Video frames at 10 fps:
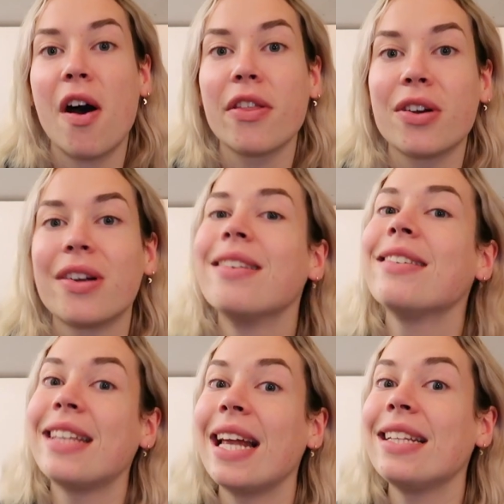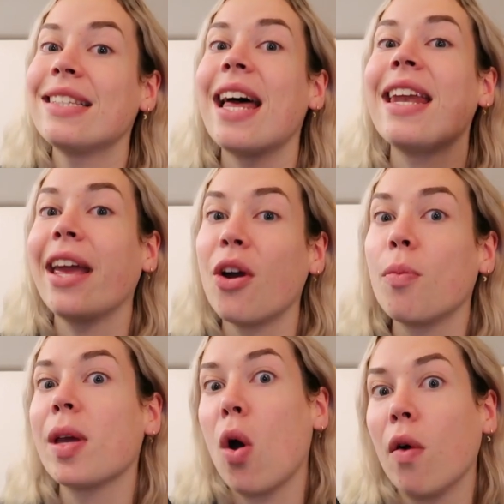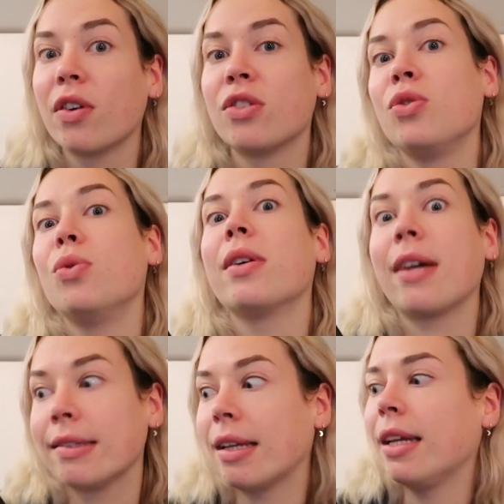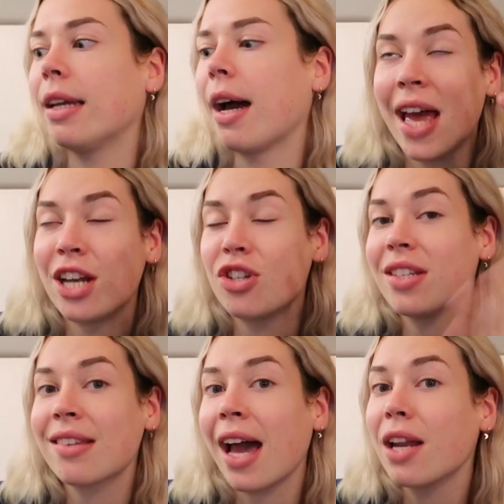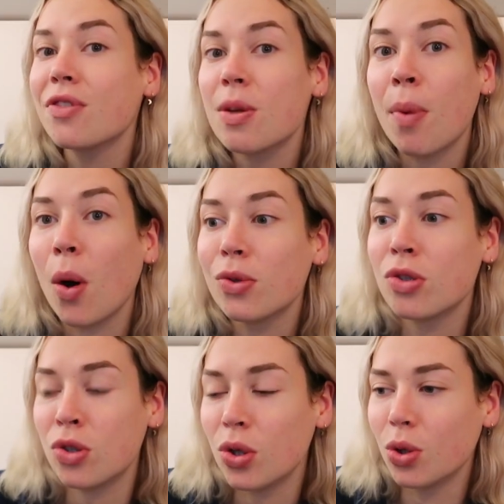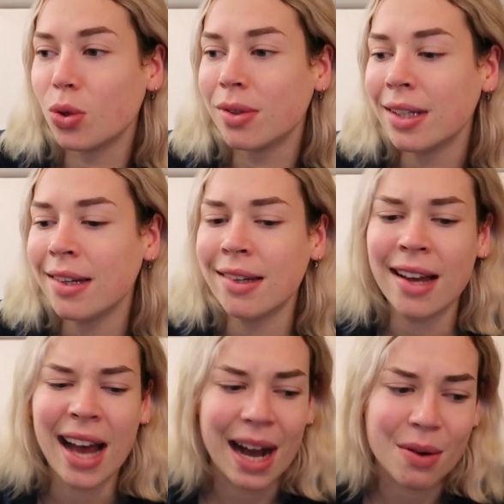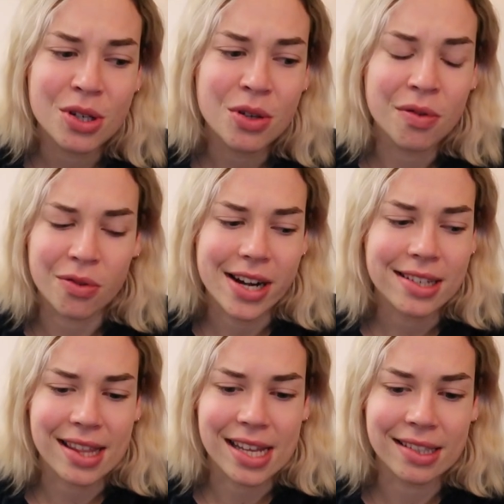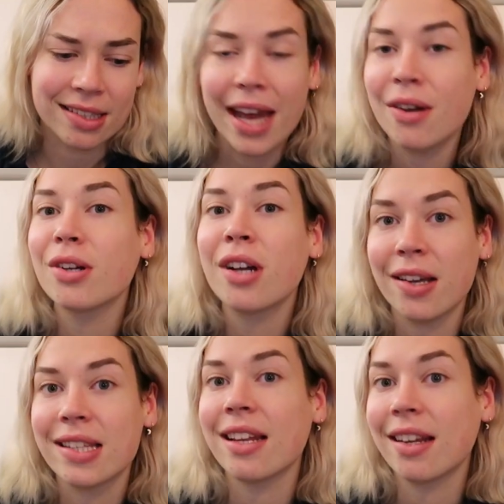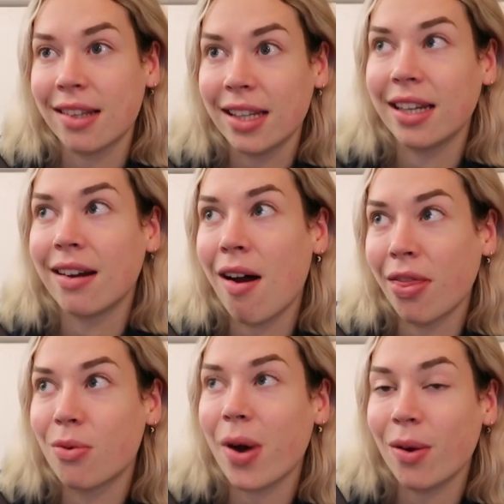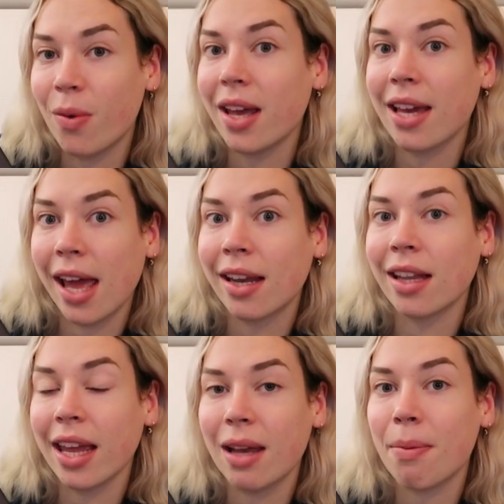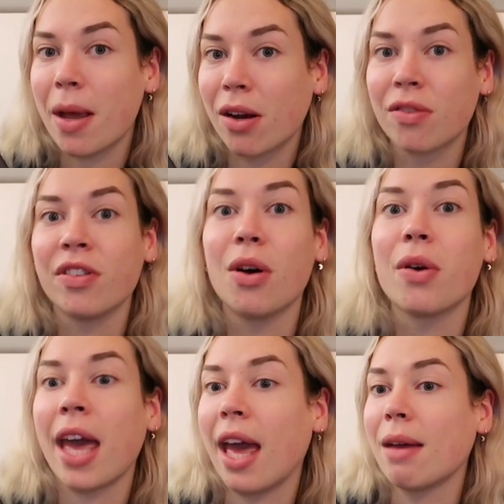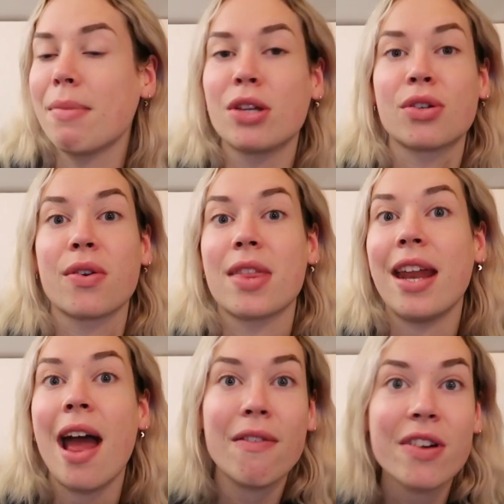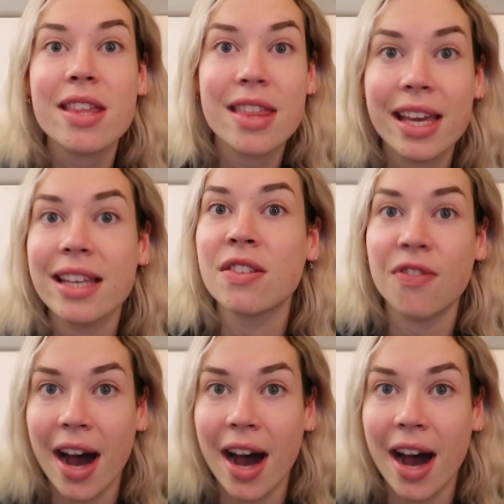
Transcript: father sends Naomi over to Catalina and she's kind of supposed to how would you phrase this? Get her cousin Catalina on the right way again and like make her feel okay and make sure that everything is